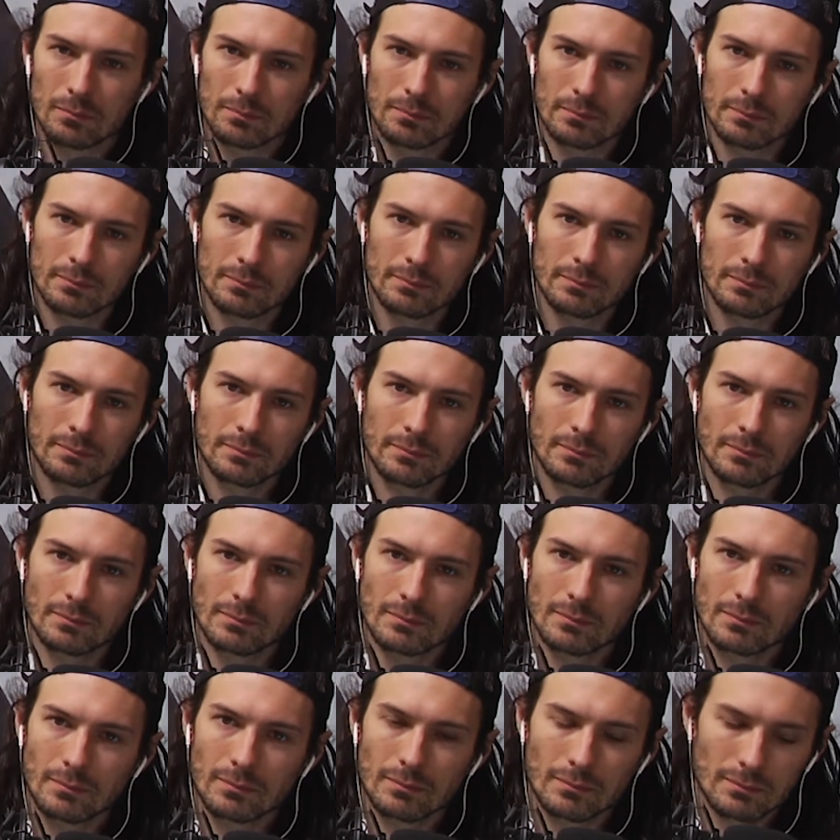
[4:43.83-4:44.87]

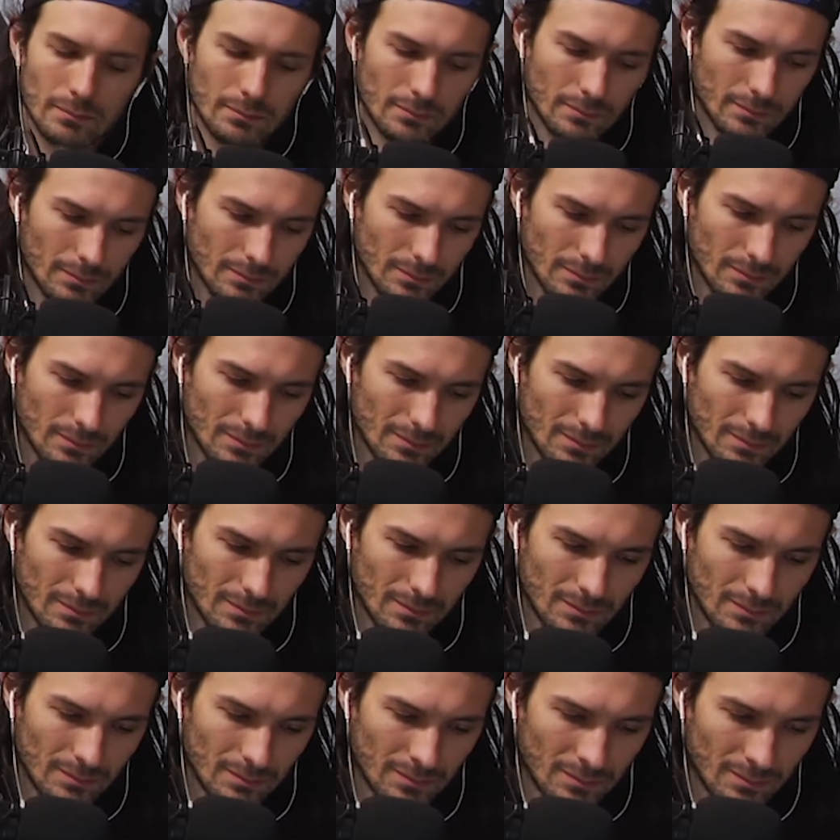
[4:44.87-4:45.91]
Nothing is said.